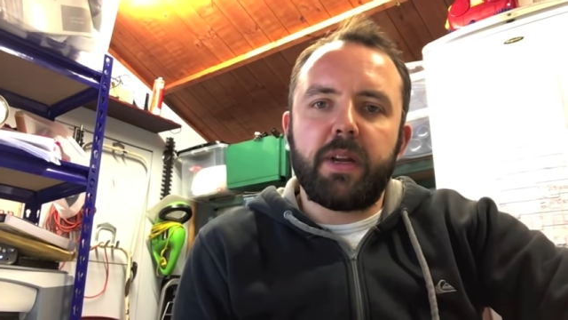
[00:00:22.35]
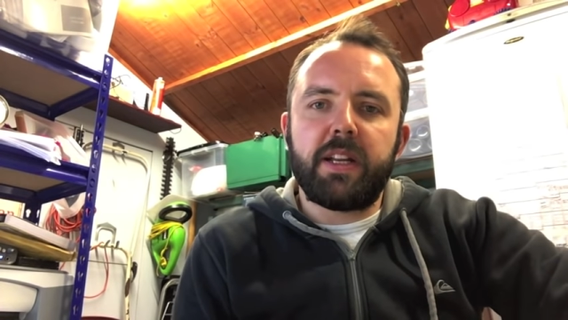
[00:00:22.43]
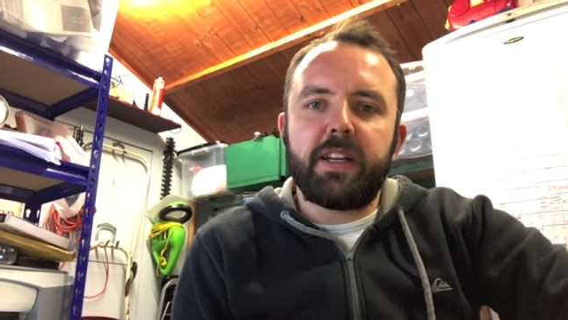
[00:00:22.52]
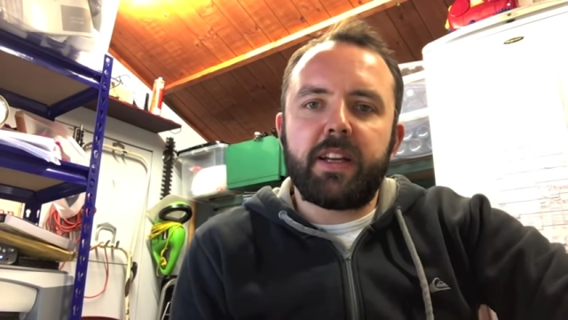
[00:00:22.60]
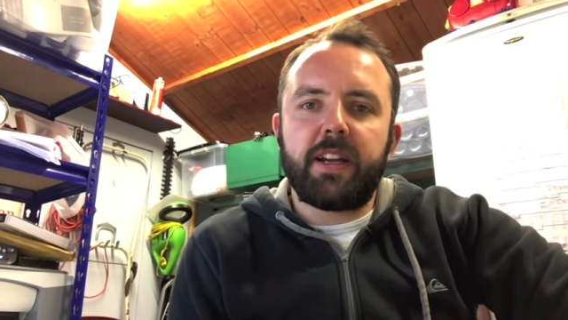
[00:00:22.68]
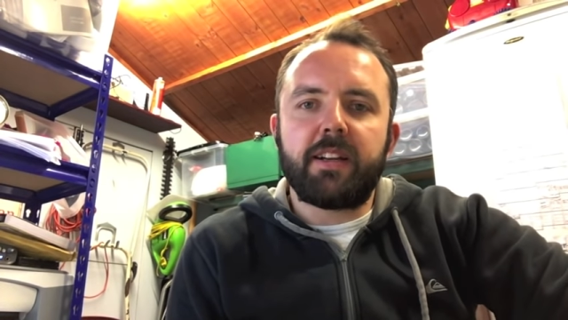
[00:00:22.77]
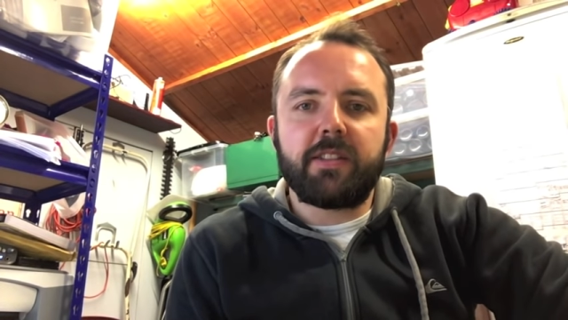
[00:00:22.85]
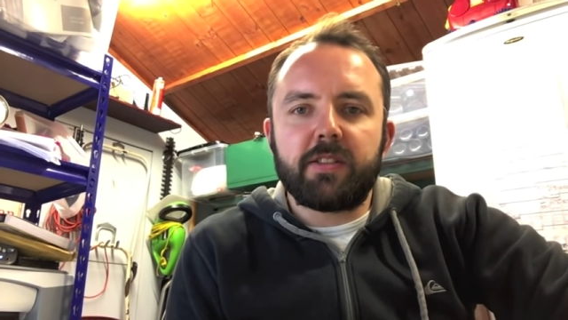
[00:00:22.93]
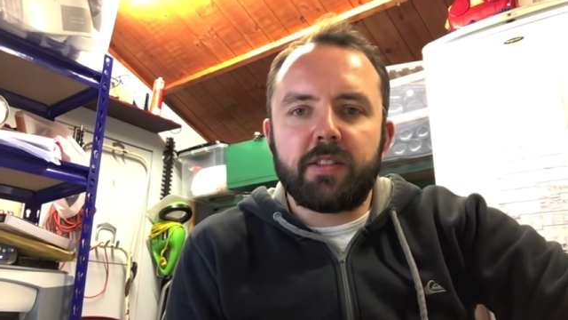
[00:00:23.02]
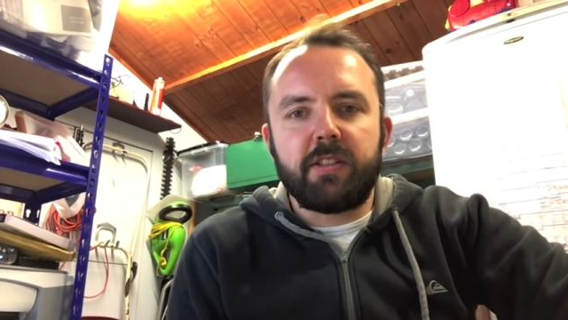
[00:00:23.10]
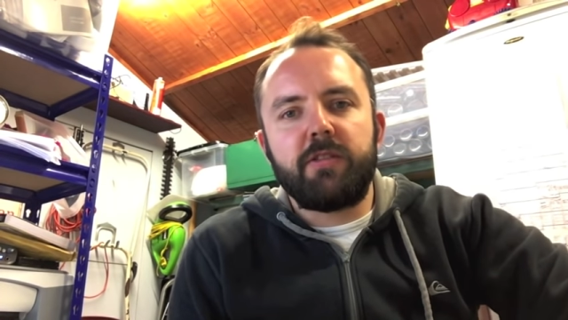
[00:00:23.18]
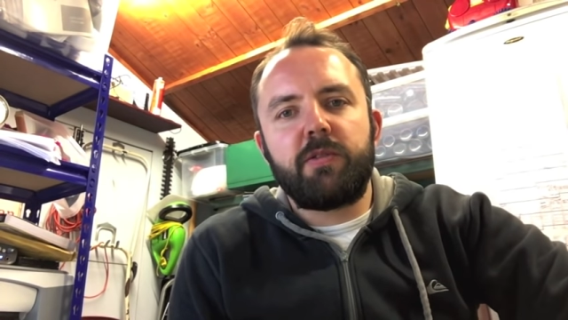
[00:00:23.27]
mini kegs
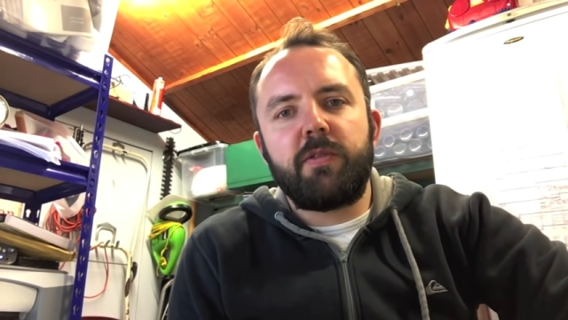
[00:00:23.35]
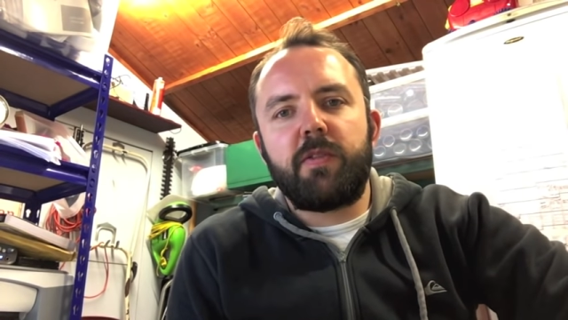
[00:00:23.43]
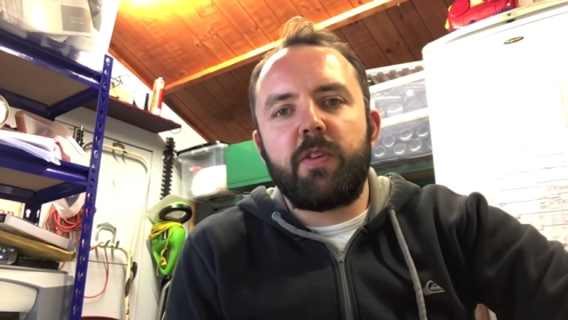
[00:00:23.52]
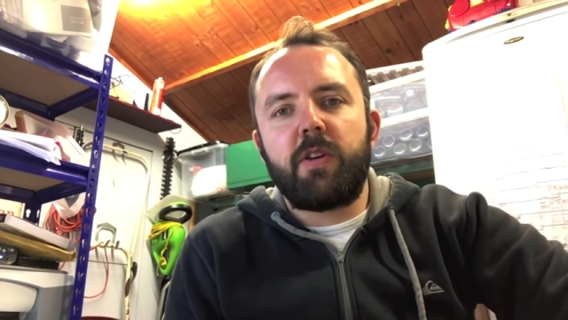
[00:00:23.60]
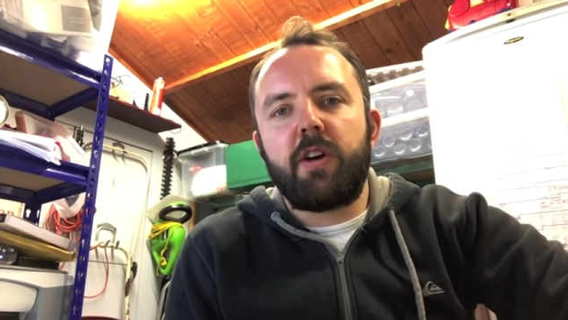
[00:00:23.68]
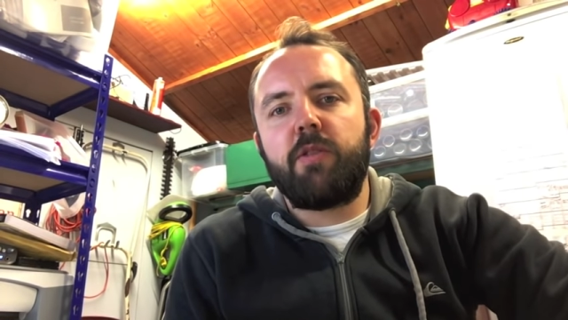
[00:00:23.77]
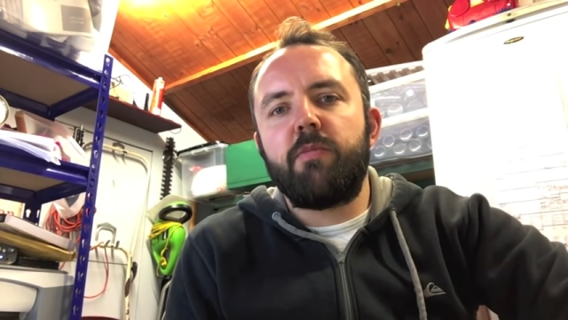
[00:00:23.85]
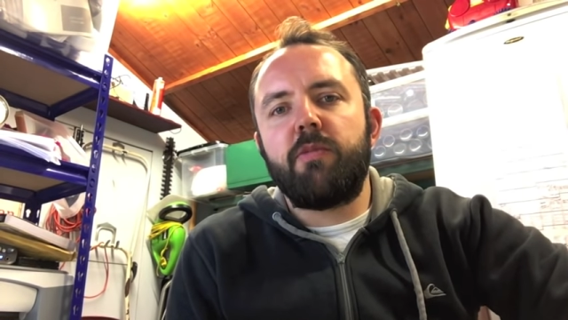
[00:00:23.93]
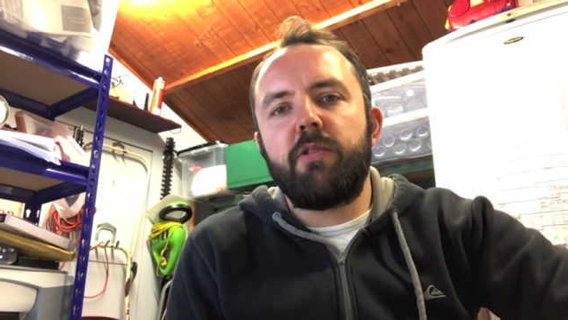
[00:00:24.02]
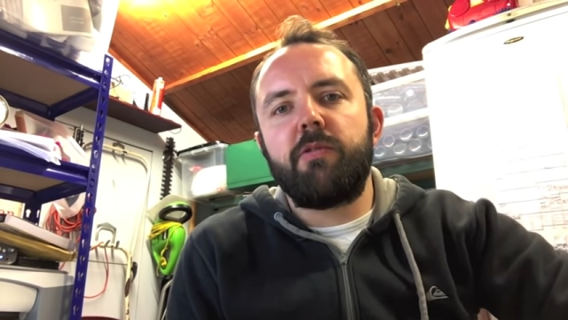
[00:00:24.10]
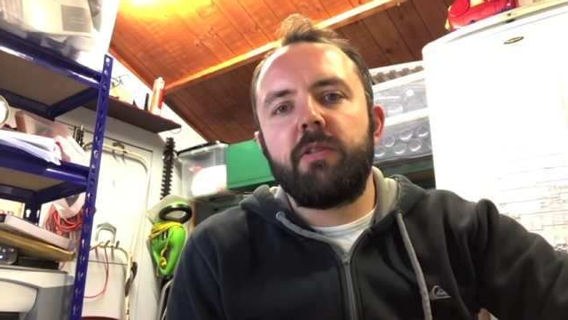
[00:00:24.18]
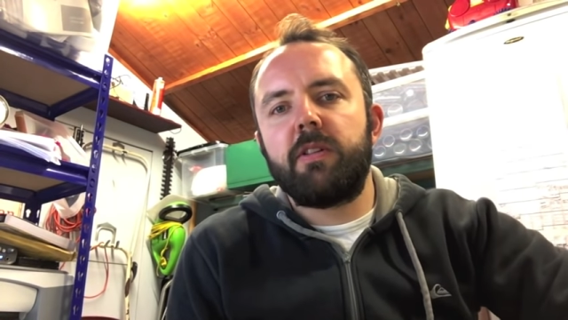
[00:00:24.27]
to use with your home
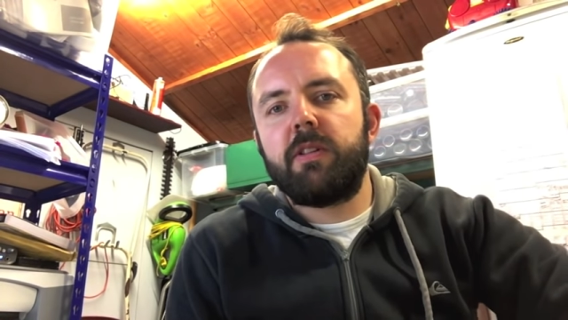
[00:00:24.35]
brew.